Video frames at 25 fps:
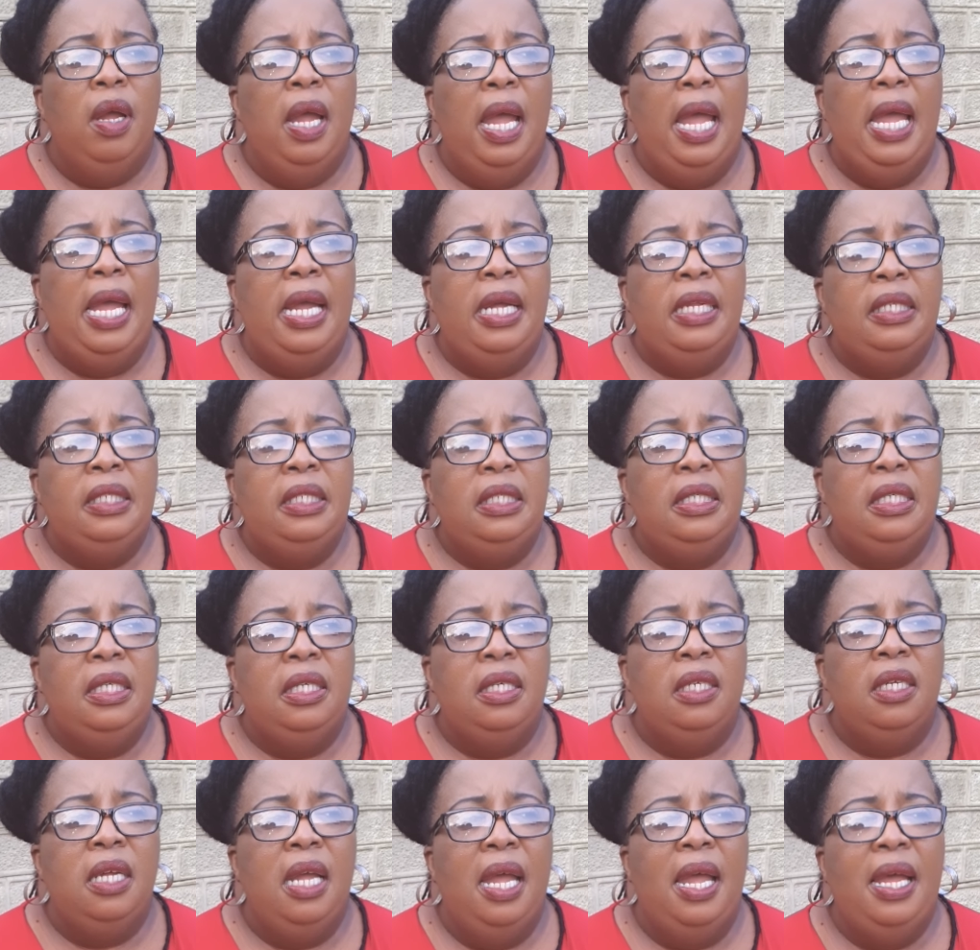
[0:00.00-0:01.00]
And
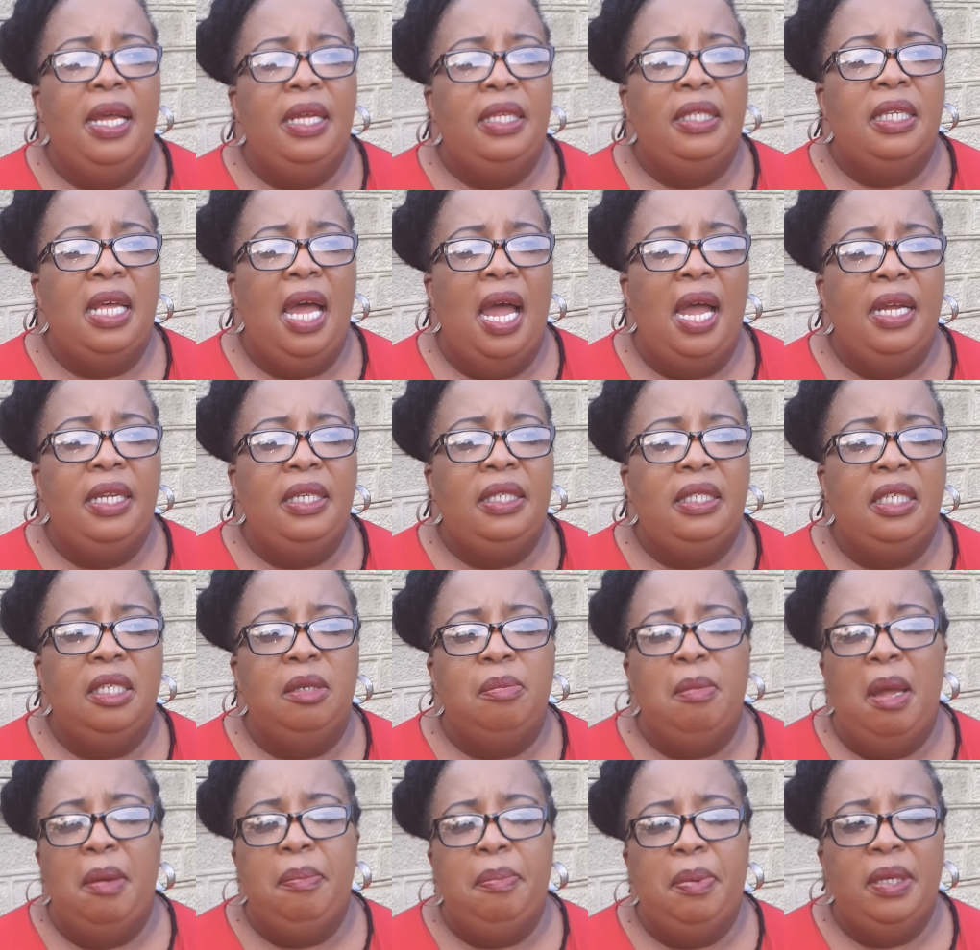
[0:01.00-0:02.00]
as I did
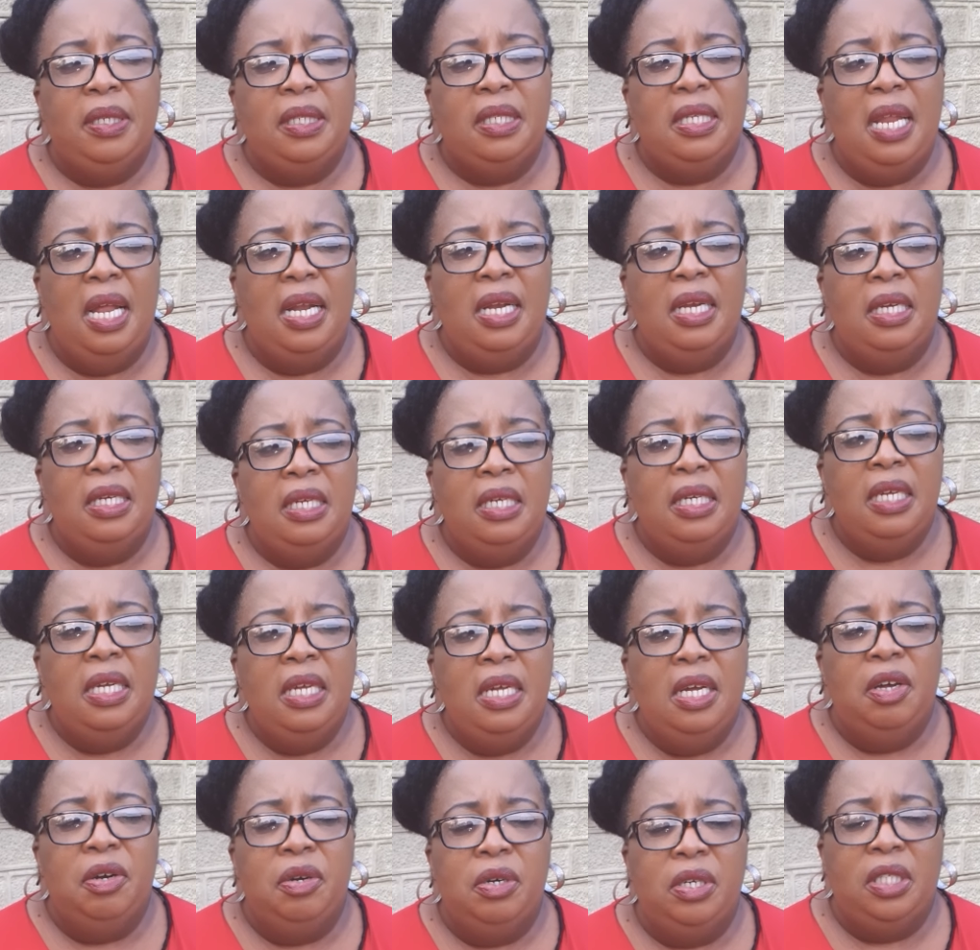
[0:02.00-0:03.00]
my personal
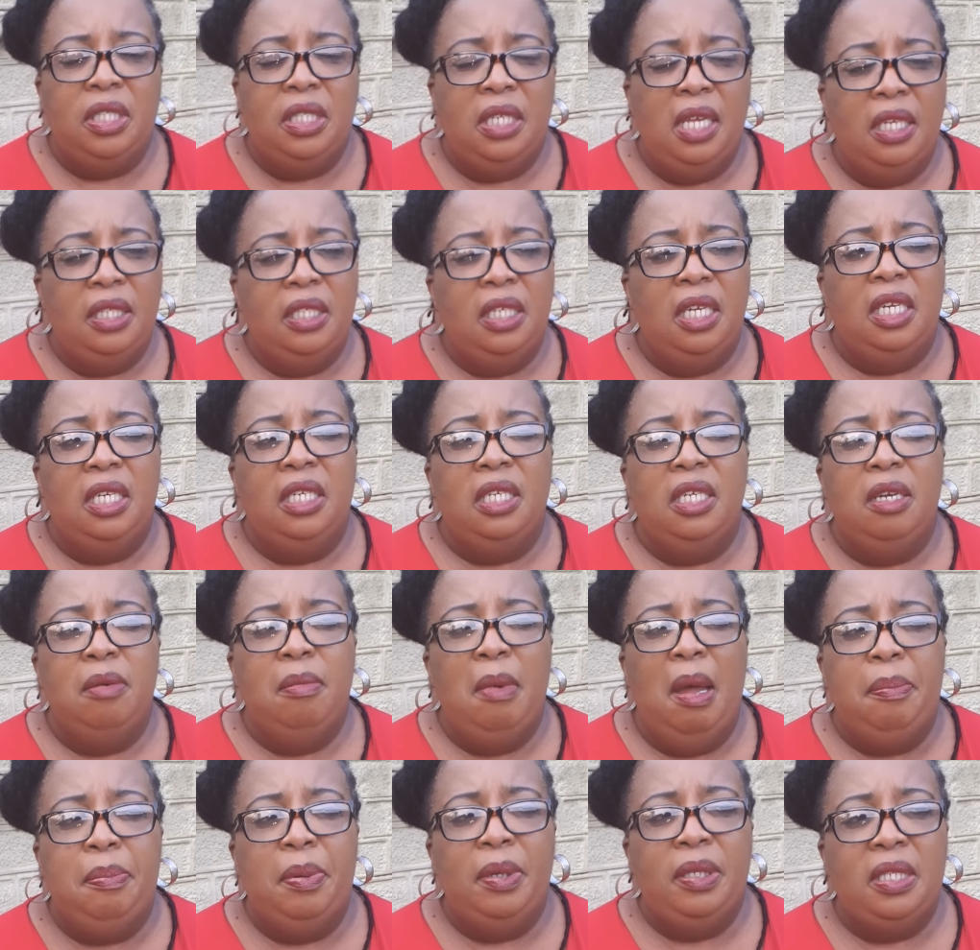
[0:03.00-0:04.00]
research and in my
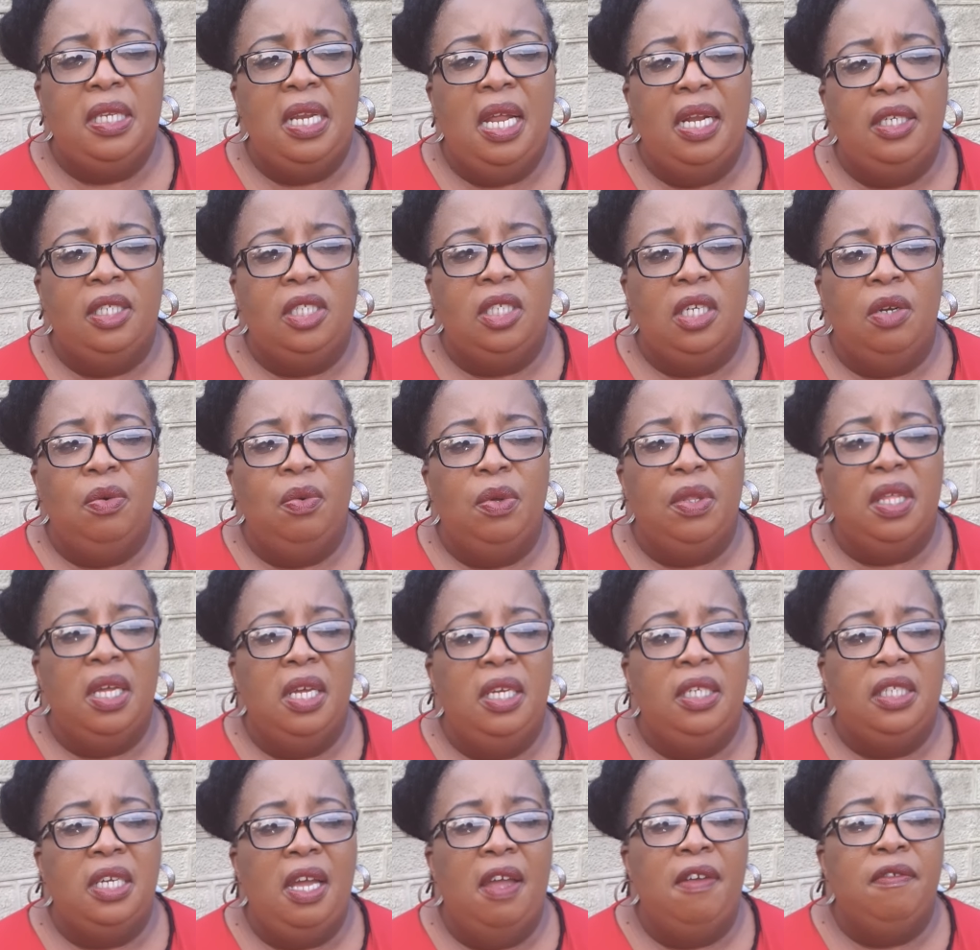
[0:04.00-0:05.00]
personal journey with
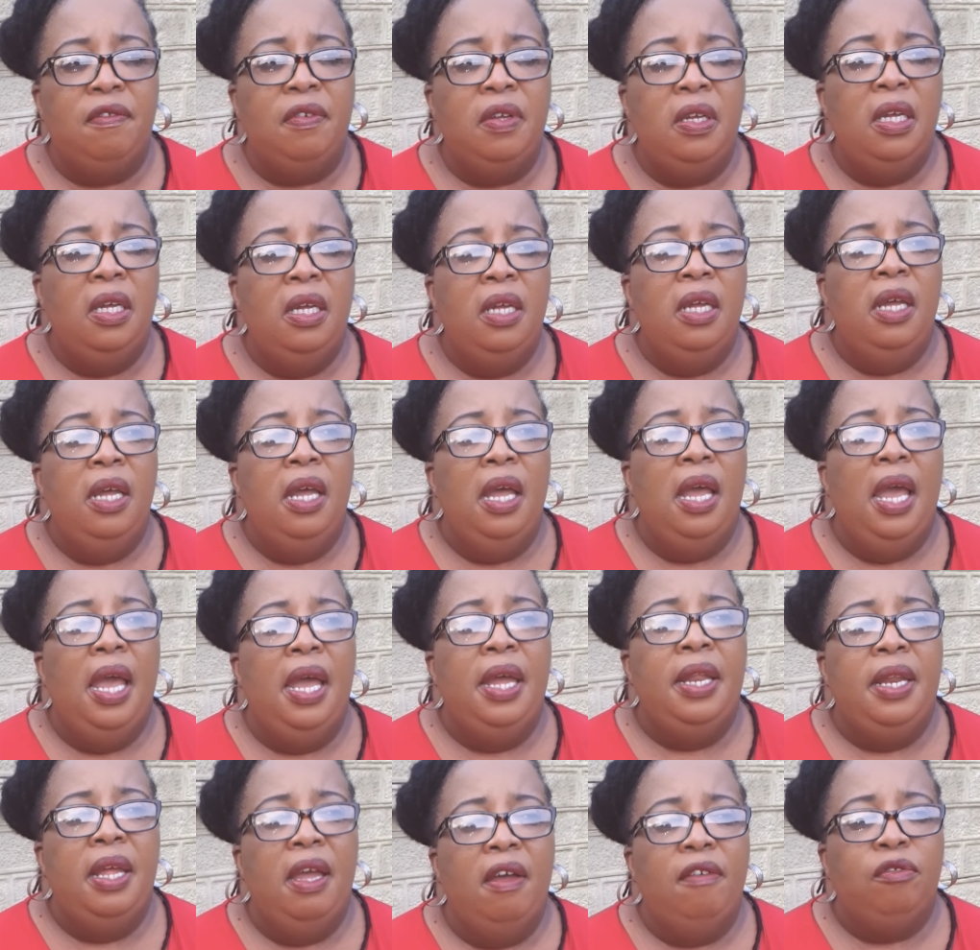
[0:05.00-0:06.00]
HIV
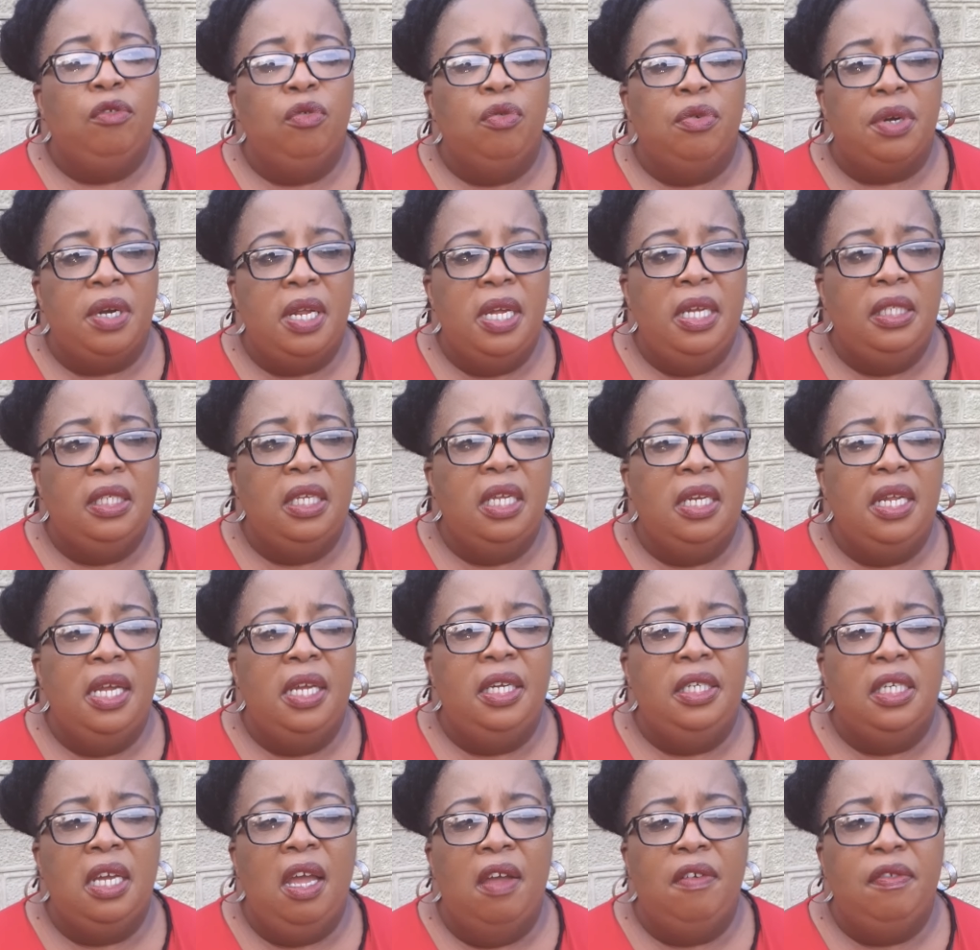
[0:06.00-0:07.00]
and have to raise an
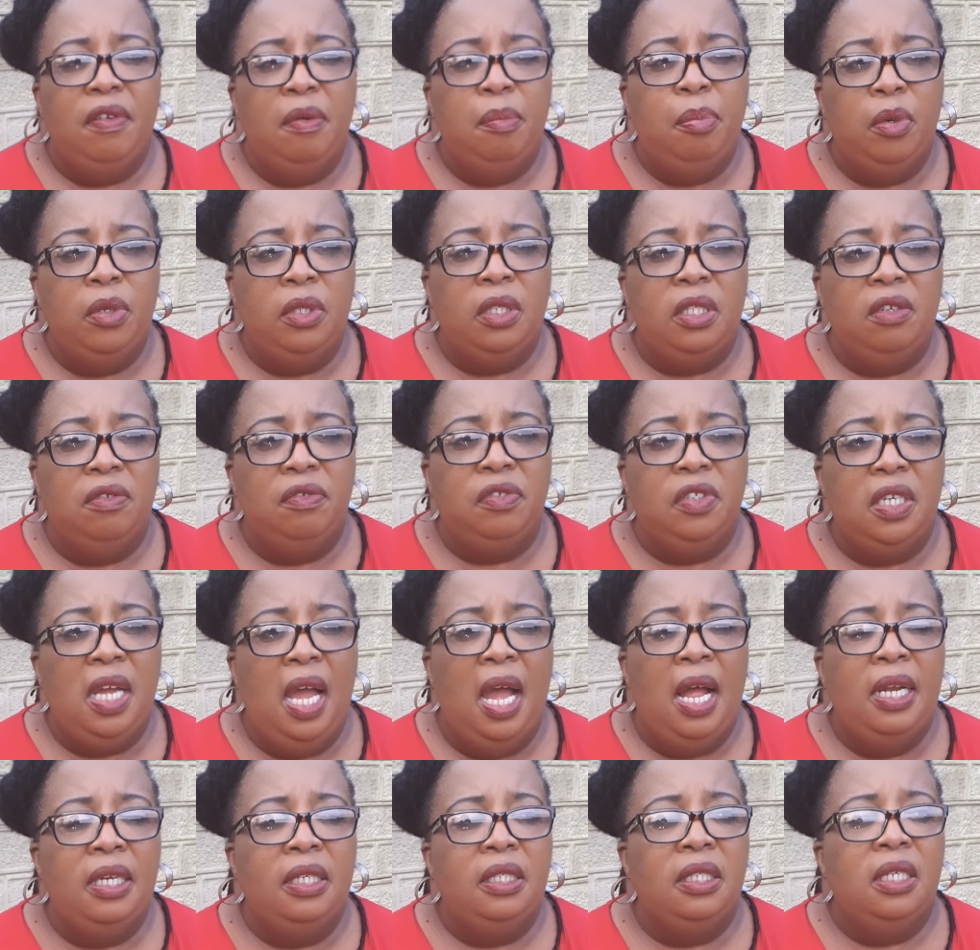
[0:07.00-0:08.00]
HIV positive
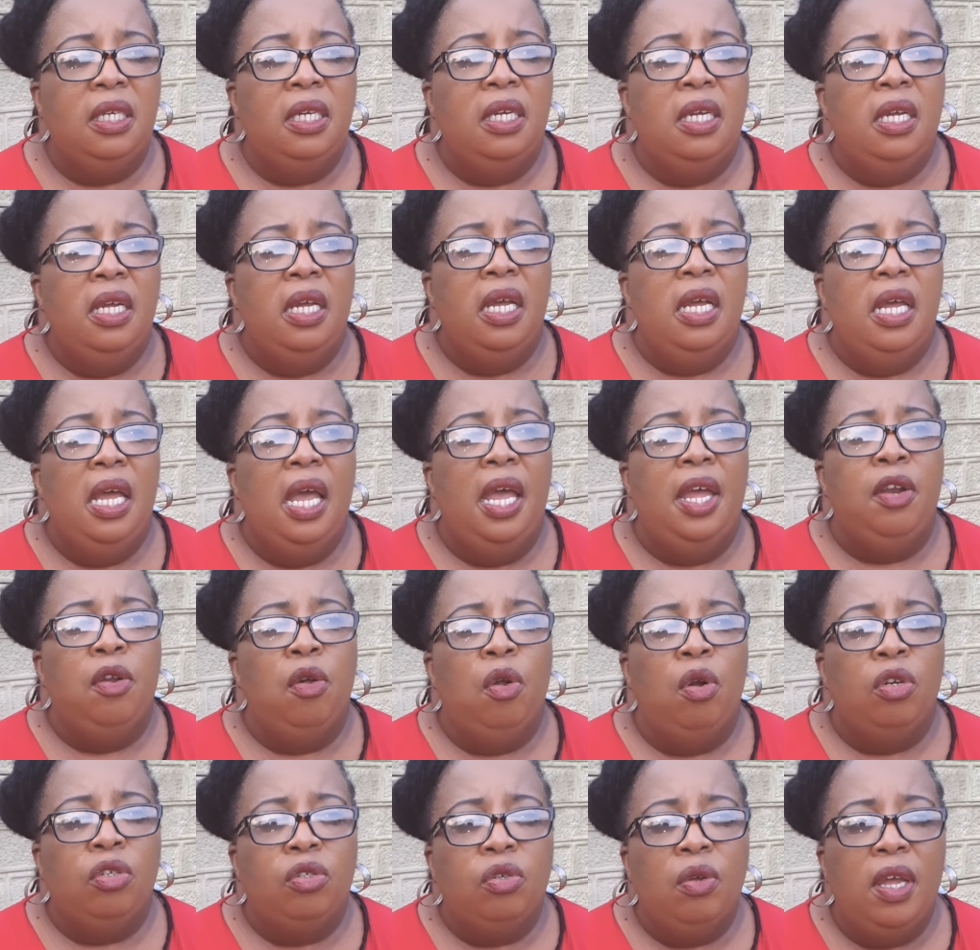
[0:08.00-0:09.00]
child and
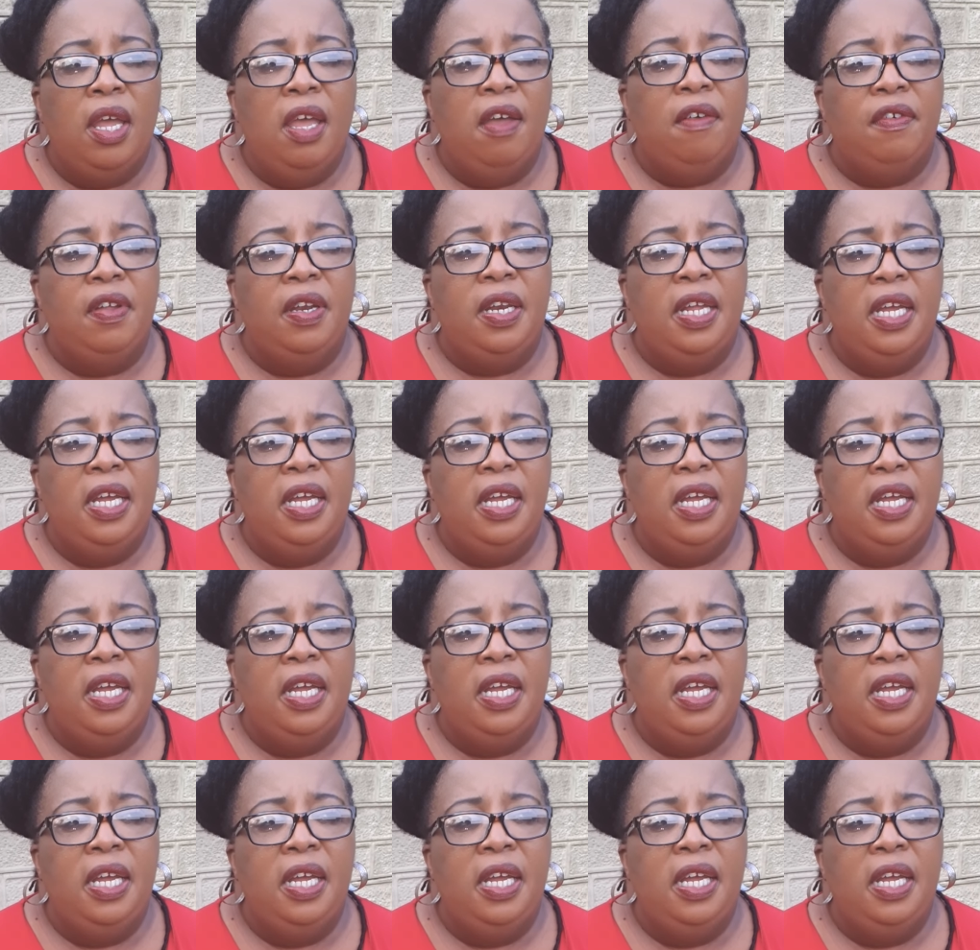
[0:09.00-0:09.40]
also have an